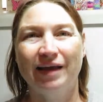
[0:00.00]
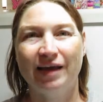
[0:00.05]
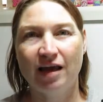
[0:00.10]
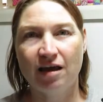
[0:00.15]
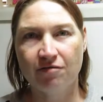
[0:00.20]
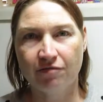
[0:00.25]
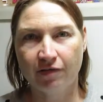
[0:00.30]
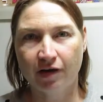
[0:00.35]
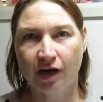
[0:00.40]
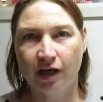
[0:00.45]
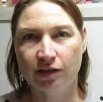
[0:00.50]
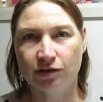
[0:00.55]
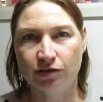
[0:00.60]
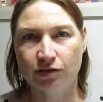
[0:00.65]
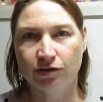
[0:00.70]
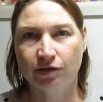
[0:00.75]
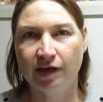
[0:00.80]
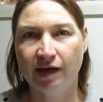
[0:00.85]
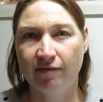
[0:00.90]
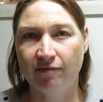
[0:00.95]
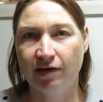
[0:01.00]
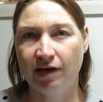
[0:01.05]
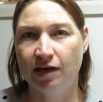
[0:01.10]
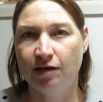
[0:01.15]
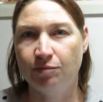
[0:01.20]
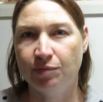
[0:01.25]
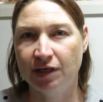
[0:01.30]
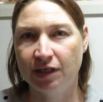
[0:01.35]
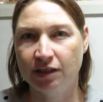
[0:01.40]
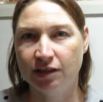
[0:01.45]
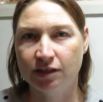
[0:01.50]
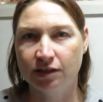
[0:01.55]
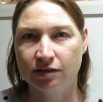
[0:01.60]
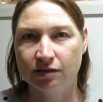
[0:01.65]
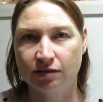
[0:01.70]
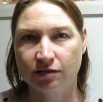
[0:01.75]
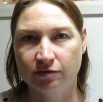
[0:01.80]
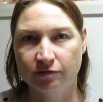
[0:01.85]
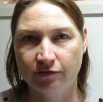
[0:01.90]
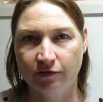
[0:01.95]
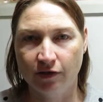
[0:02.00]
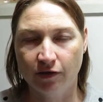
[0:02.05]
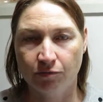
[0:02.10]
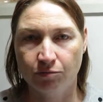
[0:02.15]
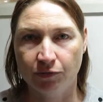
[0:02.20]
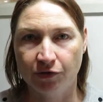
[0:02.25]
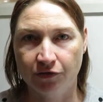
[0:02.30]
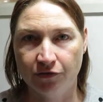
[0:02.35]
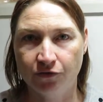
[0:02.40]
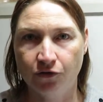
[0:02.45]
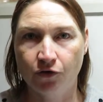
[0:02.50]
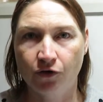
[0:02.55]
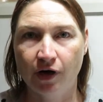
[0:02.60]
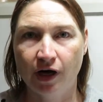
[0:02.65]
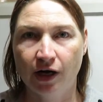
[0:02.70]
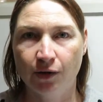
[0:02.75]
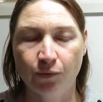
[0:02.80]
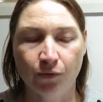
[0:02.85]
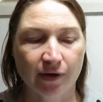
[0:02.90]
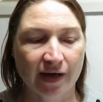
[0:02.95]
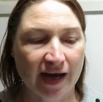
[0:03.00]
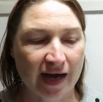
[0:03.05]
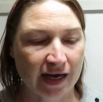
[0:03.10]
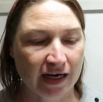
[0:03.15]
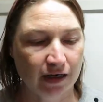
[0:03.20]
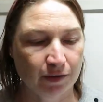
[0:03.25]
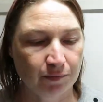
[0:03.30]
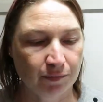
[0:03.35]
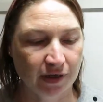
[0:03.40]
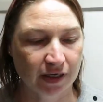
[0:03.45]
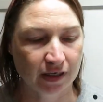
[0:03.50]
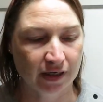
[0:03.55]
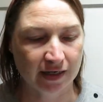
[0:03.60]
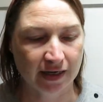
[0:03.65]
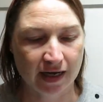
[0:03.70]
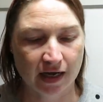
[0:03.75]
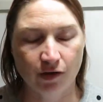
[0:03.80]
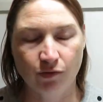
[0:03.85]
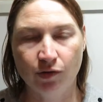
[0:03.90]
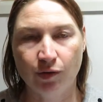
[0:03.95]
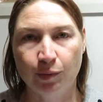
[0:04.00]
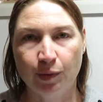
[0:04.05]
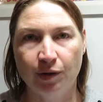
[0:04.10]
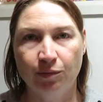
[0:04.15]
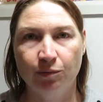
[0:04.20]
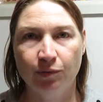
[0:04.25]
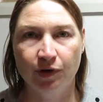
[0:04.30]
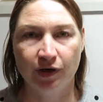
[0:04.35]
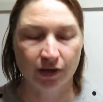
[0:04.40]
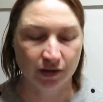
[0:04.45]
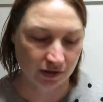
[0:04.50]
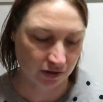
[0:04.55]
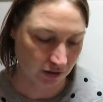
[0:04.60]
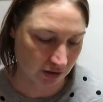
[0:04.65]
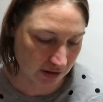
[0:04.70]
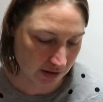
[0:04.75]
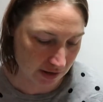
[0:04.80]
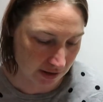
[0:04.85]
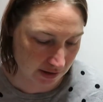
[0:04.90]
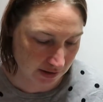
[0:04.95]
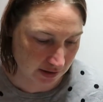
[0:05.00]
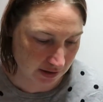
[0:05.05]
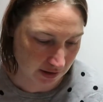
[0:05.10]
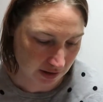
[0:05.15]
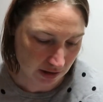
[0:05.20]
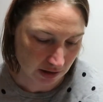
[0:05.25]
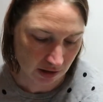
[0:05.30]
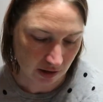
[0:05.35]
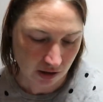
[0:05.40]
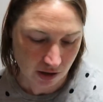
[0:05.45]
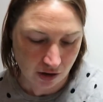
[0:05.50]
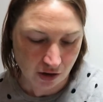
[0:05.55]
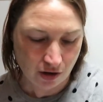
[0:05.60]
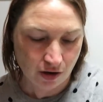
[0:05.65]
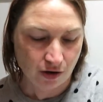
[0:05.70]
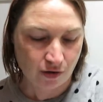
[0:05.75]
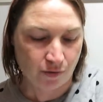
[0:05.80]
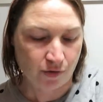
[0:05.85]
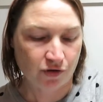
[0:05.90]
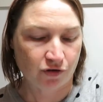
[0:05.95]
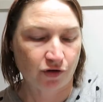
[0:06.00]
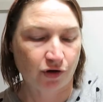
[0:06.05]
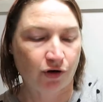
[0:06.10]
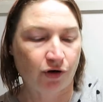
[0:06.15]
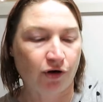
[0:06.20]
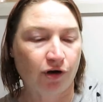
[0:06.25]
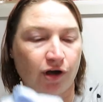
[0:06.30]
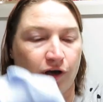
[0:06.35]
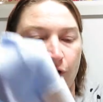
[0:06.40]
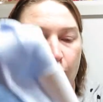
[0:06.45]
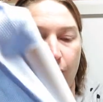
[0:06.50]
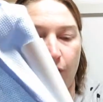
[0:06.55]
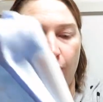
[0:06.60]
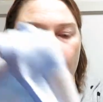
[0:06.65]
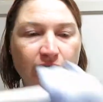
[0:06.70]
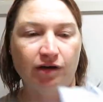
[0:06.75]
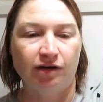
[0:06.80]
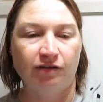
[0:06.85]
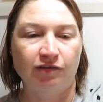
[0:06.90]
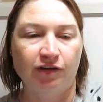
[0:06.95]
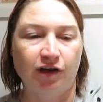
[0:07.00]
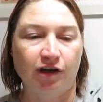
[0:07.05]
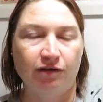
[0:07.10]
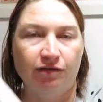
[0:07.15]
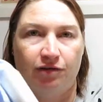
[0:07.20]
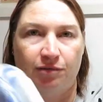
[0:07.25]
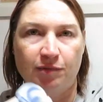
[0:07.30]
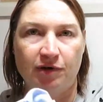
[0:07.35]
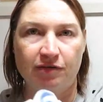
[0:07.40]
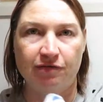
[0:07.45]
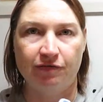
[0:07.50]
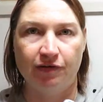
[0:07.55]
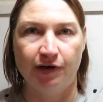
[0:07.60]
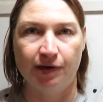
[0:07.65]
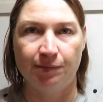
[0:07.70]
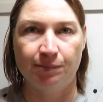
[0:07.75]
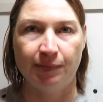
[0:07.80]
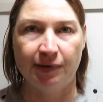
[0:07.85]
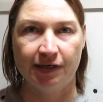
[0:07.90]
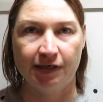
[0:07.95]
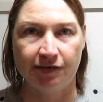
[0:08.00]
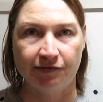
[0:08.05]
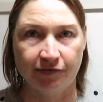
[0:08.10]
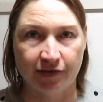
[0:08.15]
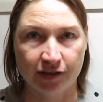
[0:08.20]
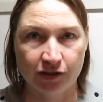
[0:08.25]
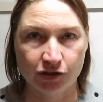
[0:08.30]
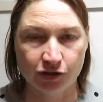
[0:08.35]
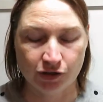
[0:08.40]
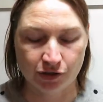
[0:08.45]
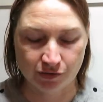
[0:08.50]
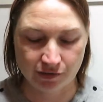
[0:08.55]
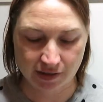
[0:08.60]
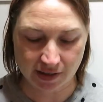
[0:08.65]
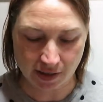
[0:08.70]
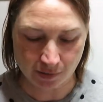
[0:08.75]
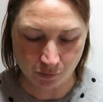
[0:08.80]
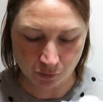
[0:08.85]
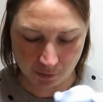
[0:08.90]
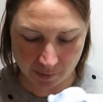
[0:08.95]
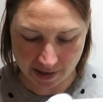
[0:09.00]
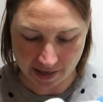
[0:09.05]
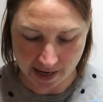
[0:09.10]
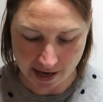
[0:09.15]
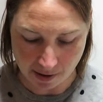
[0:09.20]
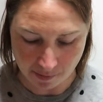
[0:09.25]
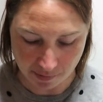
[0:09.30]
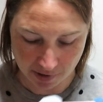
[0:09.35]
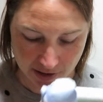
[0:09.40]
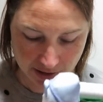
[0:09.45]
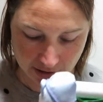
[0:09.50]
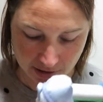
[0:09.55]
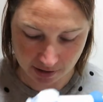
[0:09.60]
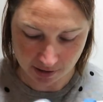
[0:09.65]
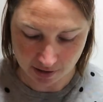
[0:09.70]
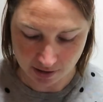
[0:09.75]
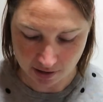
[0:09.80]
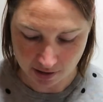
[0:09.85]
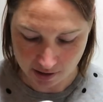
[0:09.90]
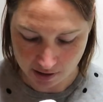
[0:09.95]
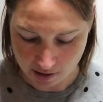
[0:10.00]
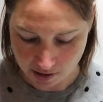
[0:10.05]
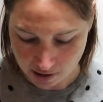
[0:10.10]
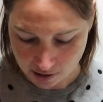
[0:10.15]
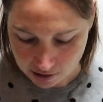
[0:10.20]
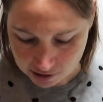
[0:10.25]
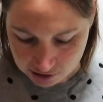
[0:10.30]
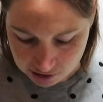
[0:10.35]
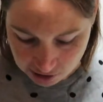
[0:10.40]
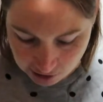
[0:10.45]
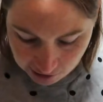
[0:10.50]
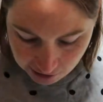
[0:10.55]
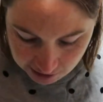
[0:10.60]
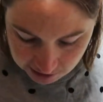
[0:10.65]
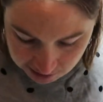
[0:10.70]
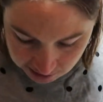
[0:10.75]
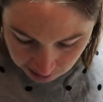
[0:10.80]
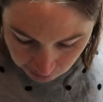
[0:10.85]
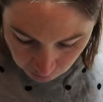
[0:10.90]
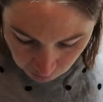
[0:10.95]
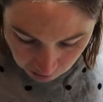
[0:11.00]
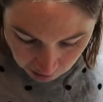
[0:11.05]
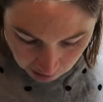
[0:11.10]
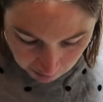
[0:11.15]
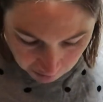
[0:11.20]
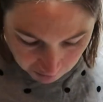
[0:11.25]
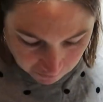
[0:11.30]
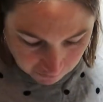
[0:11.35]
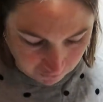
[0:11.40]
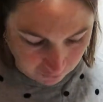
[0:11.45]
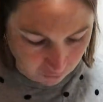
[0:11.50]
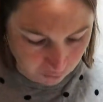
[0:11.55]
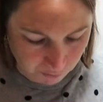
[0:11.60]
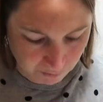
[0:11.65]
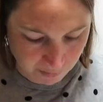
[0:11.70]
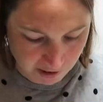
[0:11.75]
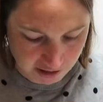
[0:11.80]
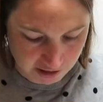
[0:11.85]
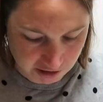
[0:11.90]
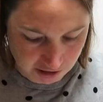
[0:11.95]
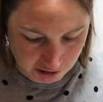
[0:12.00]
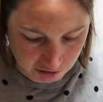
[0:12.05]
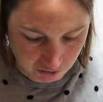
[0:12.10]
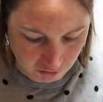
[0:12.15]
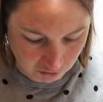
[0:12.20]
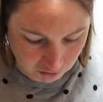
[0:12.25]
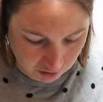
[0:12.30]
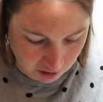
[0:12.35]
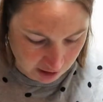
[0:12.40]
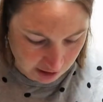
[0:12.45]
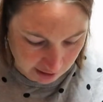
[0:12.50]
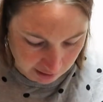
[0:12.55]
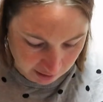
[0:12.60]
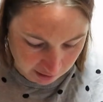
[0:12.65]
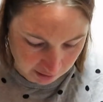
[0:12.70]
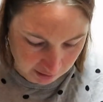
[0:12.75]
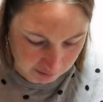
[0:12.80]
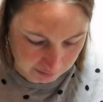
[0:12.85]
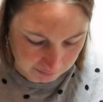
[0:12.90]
If I do have any pictures from before, I will add them, but I can't remember because it was so long ago and I have to go through my phone. But if I do, they will be up, so you can see what the before pictures look like.